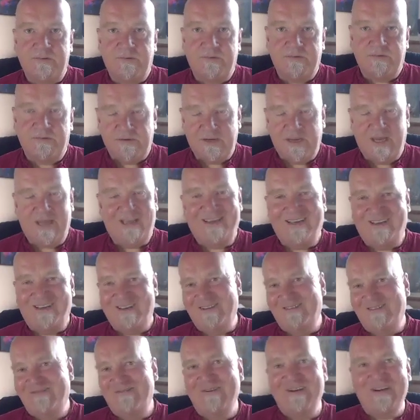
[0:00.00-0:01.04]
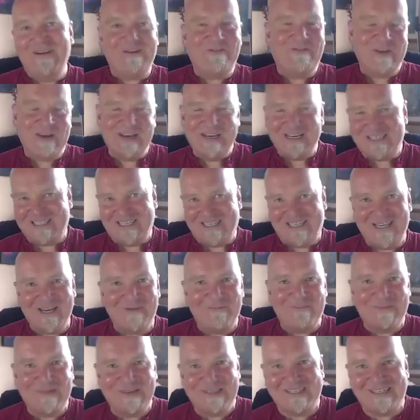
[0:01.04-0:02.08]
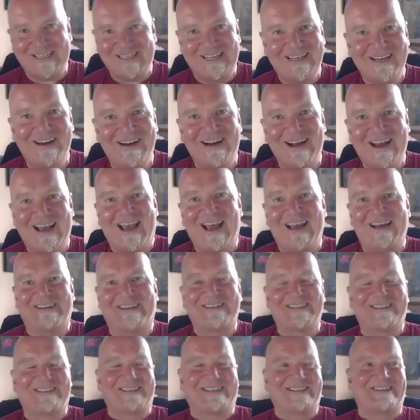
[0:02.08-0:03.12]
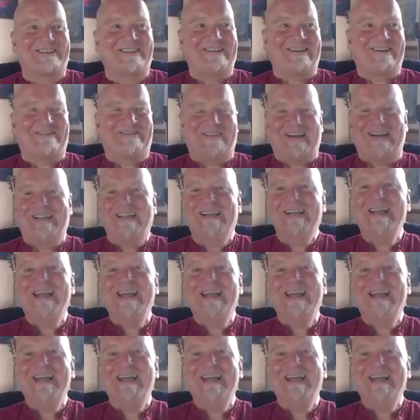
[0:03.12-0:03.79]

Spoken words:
We're actually opposite in our house. It's really funny.